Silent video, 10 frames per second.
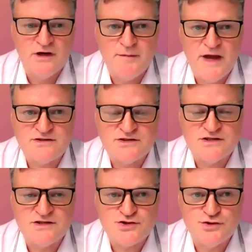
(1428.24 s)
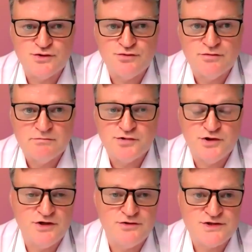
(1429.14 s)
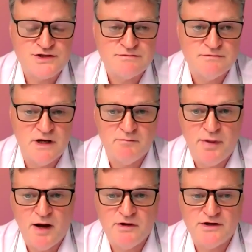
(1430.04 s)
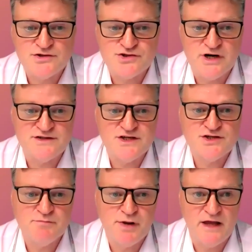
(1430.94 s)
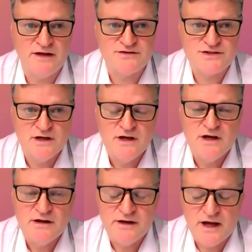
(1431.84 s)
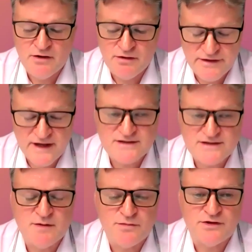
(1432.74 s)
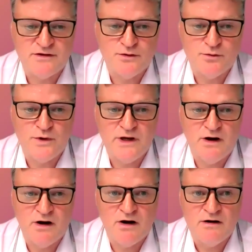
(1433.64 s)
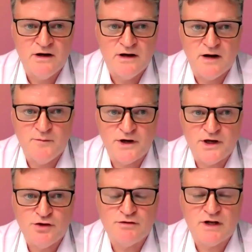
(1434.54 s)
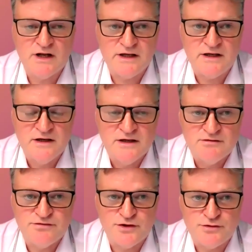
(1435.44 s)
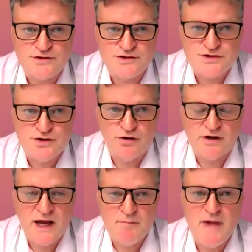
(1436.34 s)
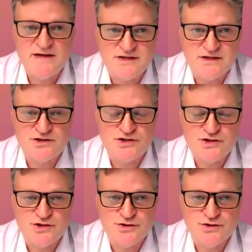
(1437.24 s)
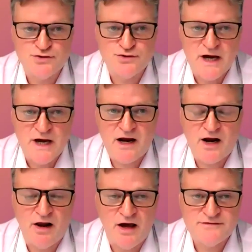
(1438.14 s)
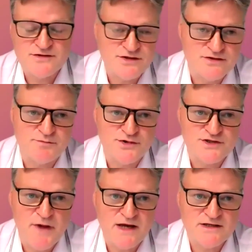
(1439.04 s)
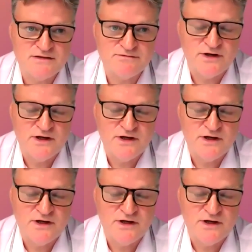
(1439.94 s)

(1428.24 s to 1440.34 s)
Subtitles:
entities to produce and publish transition plans. Now, that's something that we are acutely focused on, and our message to our clients and to prospective